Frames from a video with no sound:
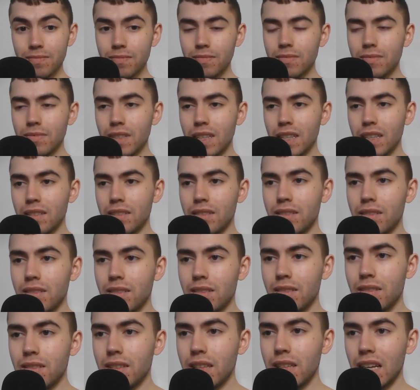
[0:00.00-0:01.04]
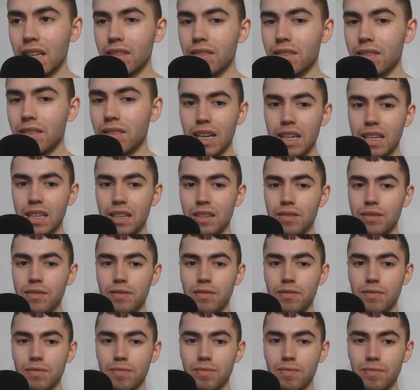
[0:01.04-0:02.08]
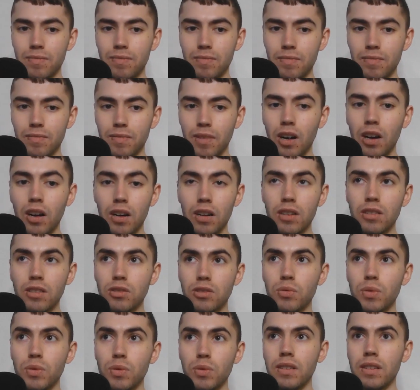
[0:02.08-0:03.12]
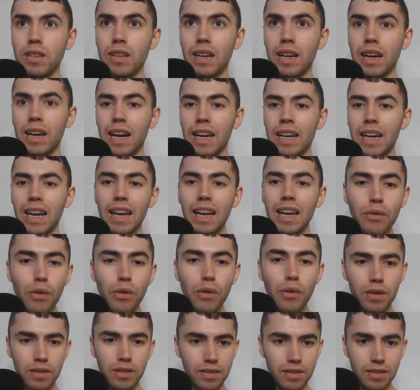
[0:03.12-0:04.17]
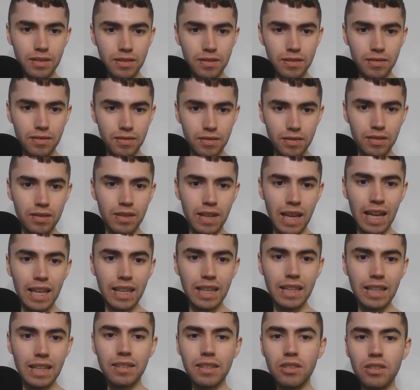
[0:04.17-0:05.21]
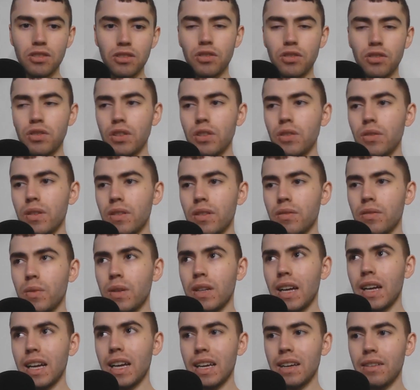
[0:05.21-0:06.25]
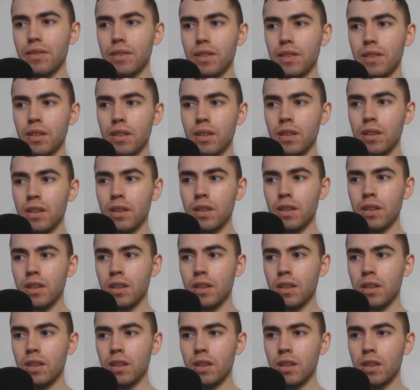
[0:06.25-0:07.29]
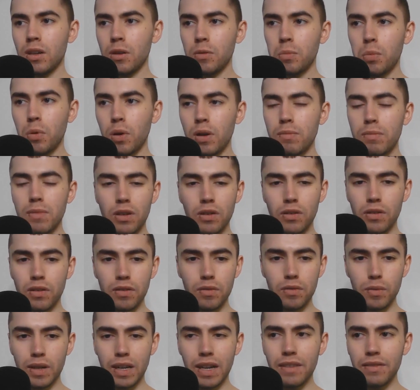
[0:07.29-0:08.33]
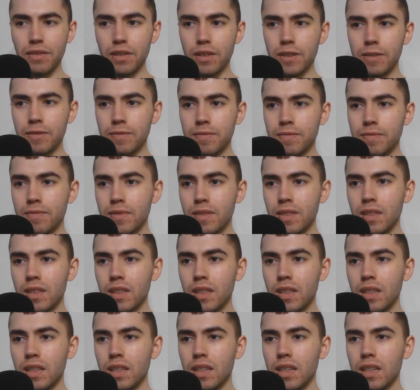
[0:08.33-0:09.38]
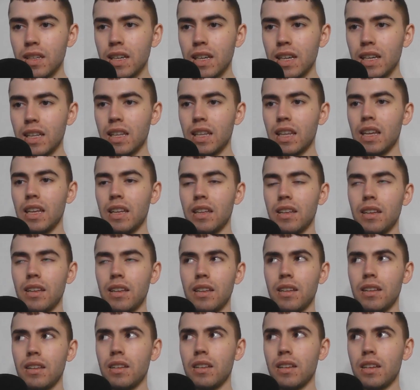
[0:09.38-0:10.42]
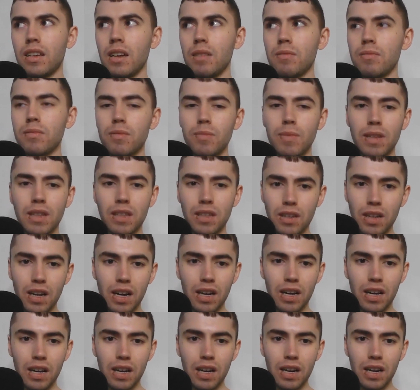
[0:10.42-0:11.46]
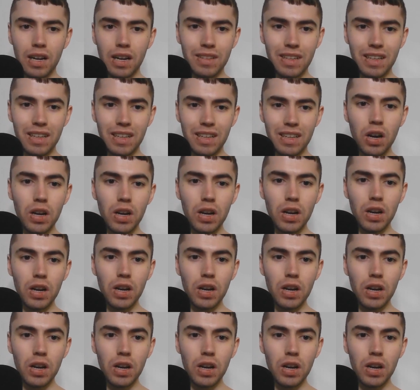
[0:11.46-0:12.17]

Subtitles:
That's kind of harsh and I've always had this issue too, is when I have an appointment or whatever, and they come to me in the doctor, it's like, oh yeah,